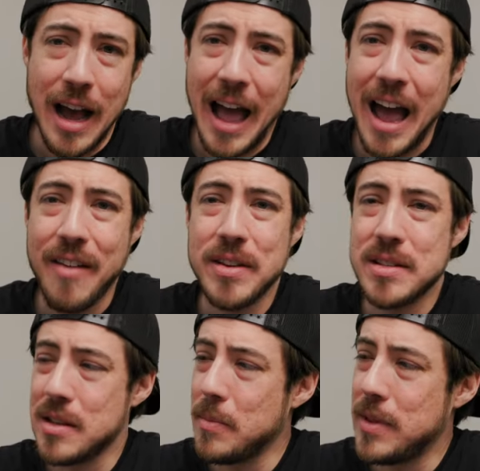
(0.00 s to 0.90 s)
having
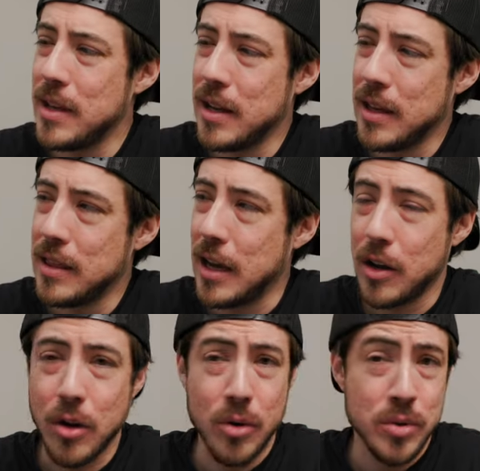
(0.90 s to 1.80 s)
something
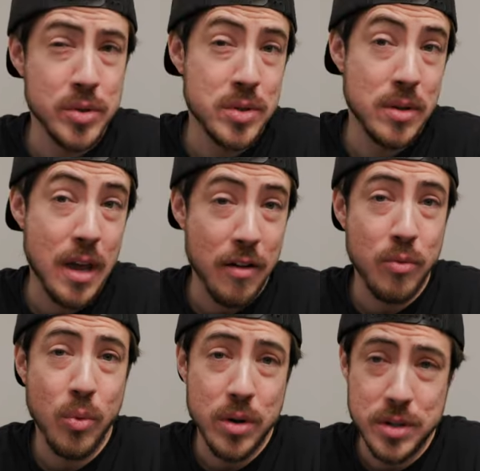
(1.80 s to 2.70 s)
that goes
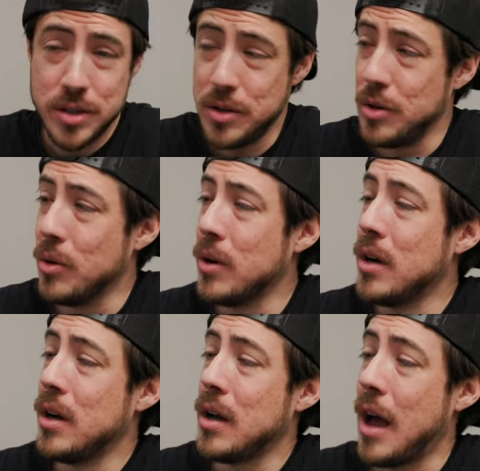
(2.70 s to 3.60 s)
f1.2
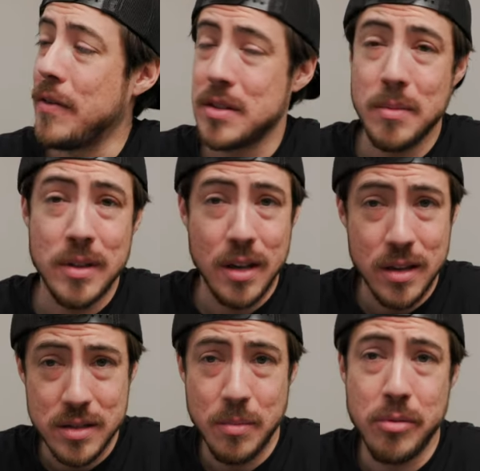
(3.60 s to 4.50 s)
having something that
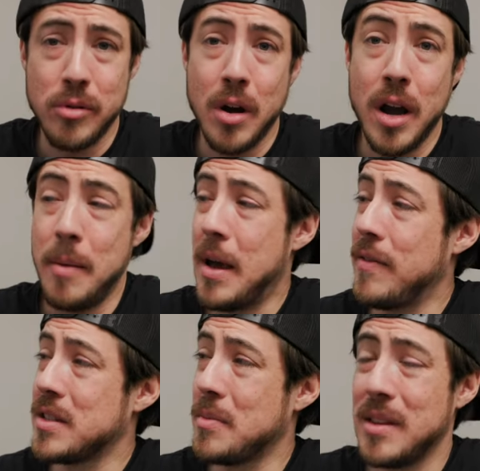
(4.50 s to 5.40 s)
is a prime,
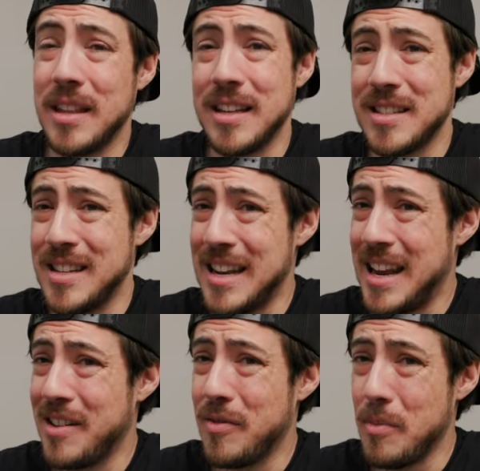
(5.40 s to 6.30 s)
having something that's
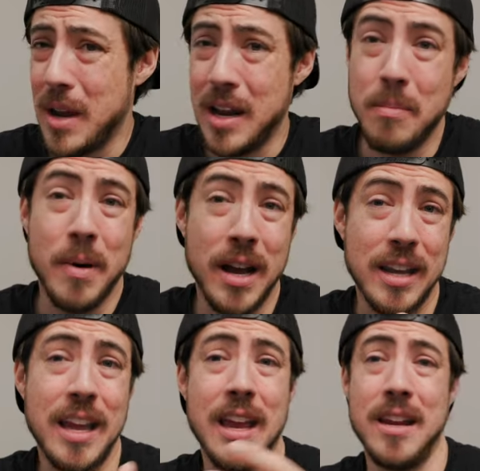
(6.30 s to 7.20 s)
native made by
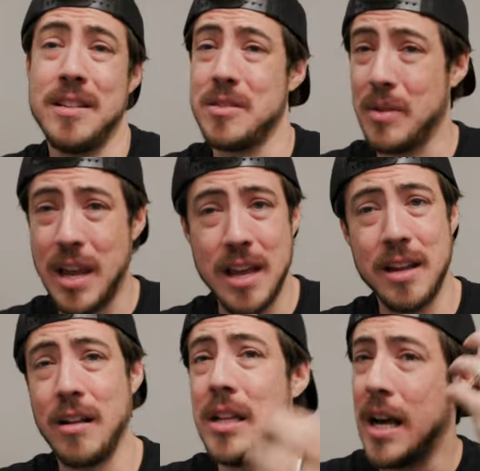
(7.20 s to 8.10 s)
Canon, so
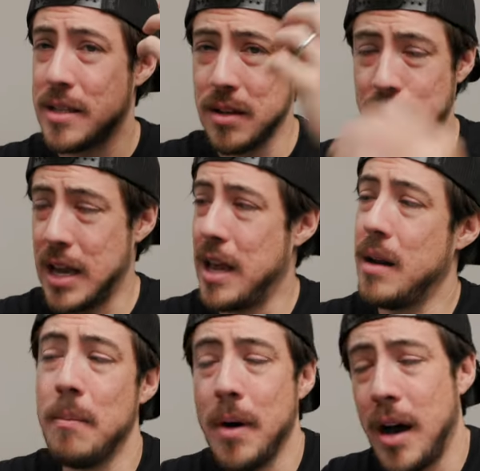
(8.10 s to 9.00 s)
Canon glass on a
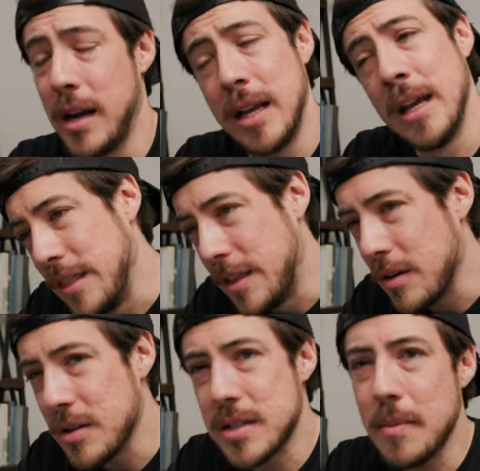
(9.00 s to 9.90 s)
Canon body,
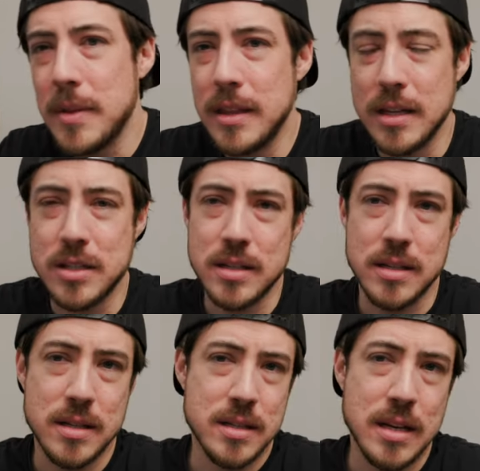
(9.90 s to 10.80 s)
there's something that's just
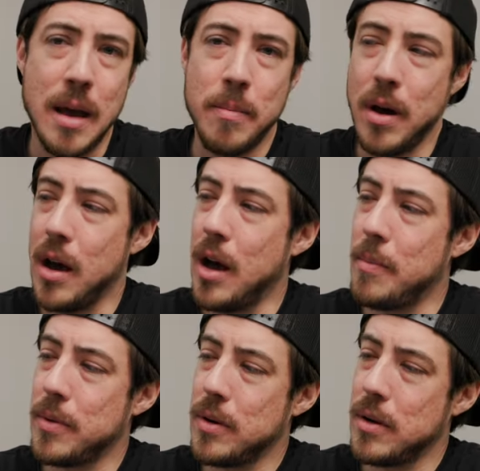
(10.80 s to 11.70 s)
a step
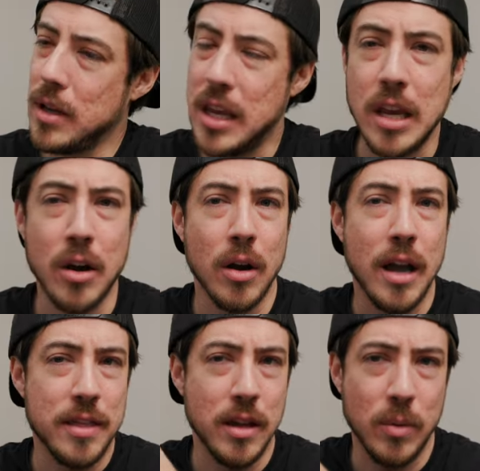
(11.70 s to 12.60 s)
up here, I
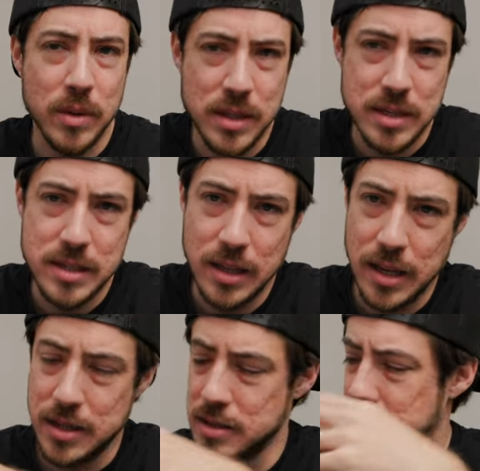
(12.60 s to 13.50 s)
think, with this
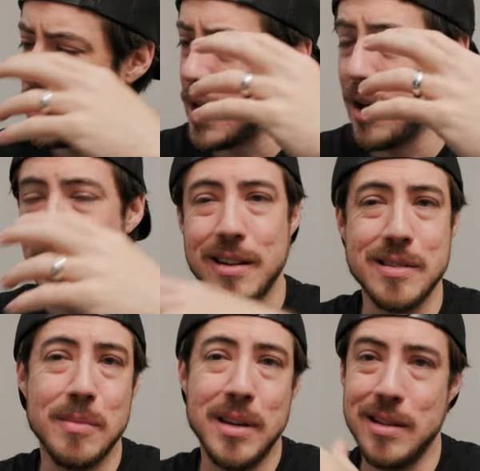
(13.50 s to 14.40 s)
lens. Now, that
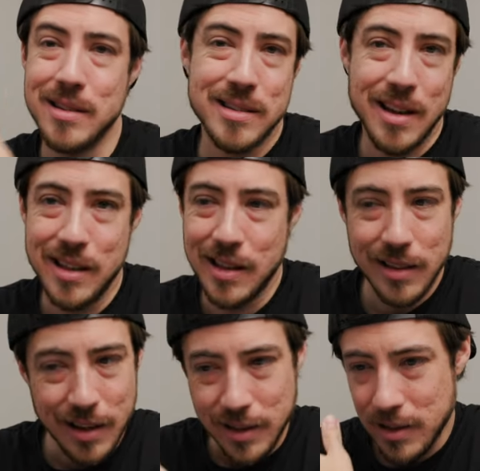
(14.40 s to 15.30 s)
doesn't mean to say that,
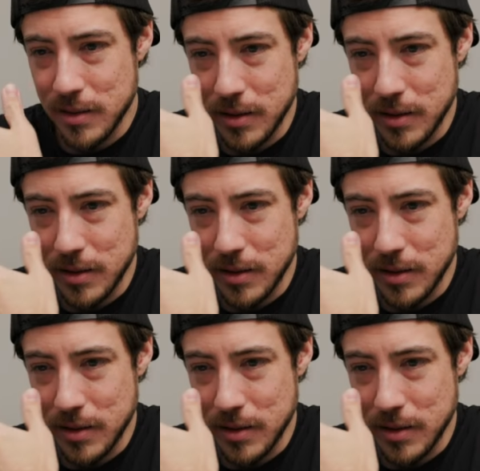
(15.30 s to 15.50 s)
like,